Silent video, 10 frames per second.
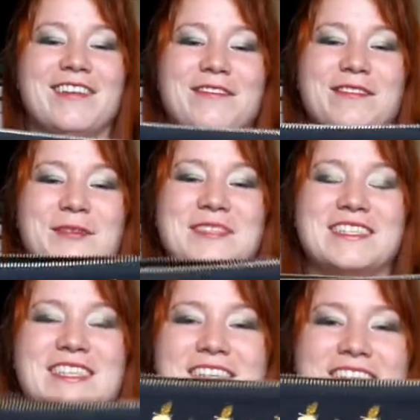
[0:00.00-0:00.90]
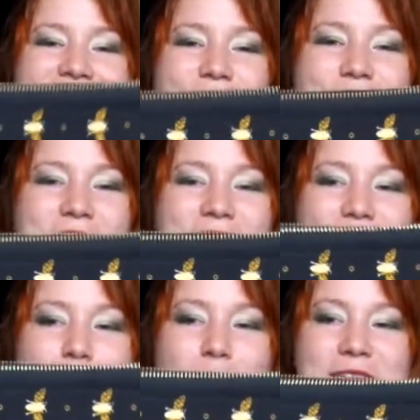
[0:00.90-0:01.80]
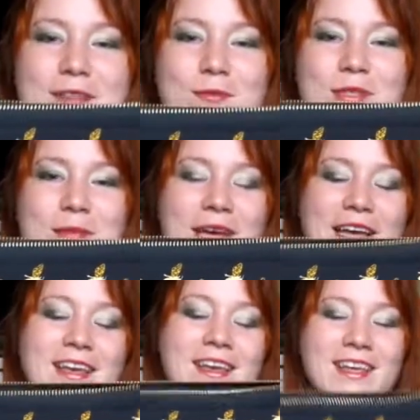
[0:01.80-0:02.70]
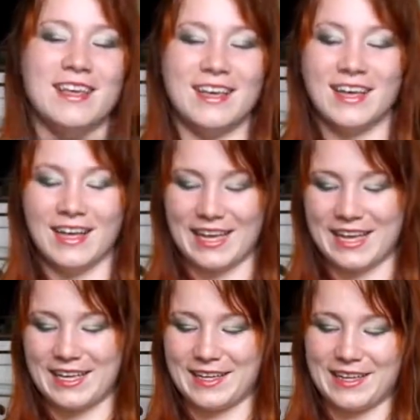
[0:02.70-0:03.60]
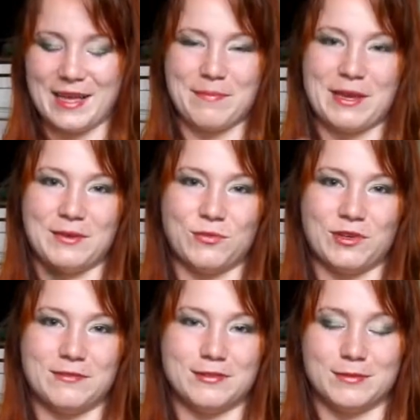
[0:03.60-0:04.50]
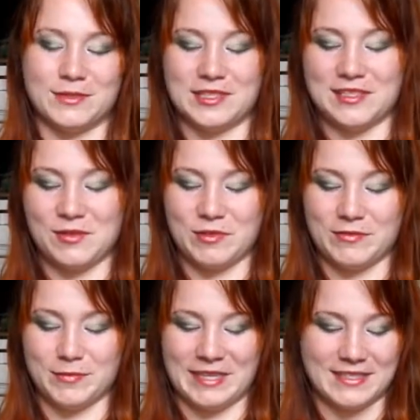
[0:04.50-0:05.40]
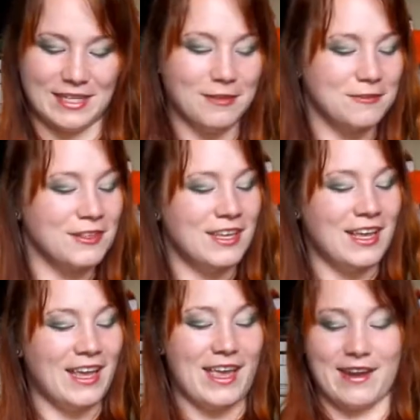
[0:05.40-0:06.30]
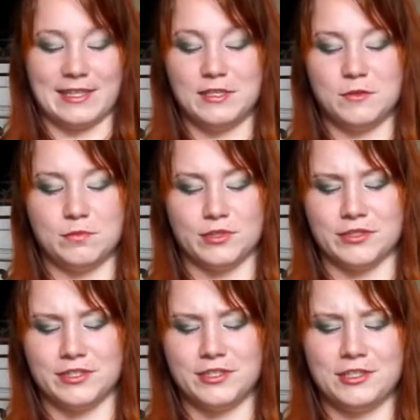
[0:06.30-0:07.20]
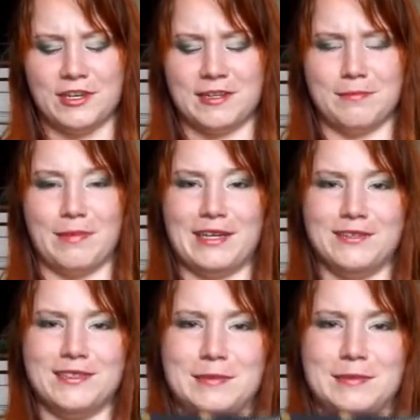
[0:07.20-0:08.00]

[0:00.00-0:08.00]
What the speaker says: If no one's seen this, I freaking love my little bee bag. I made one for Melinda and one for myself, and I splurged on a metal